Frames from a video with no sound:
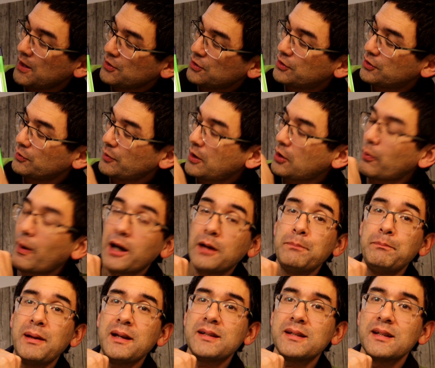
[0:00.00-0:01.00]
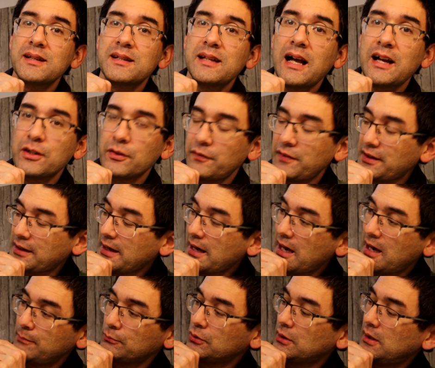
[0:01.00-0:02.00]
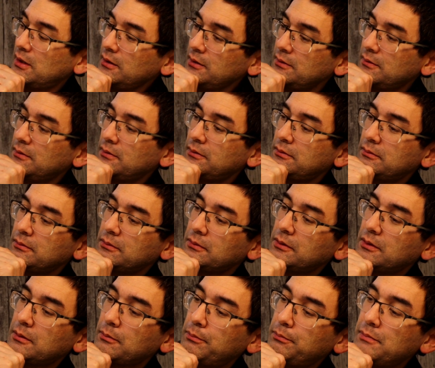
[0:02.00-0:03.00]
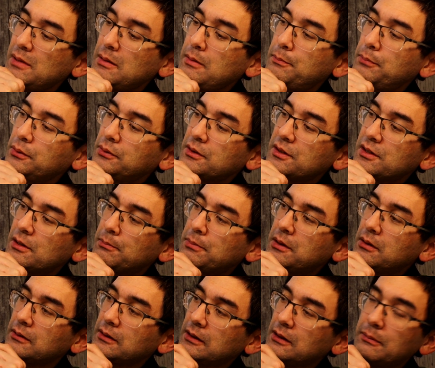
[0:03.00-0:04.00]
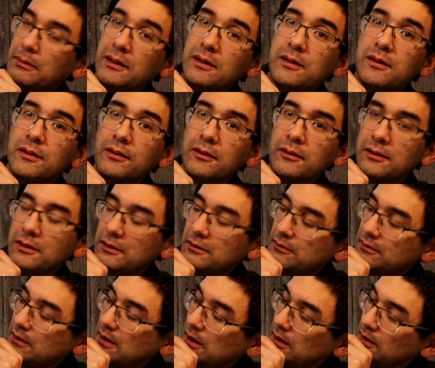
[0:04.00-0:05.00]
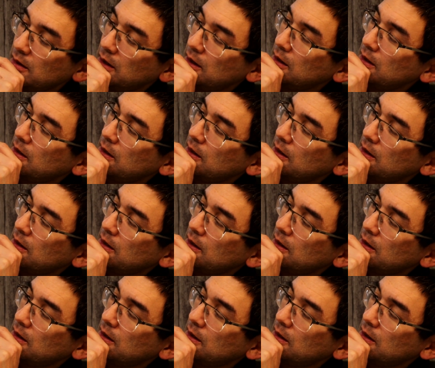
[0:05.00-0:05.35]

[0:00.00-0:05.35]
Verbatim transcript: So the required pixel size of the camera, maybe put this up here a little bit here, okay,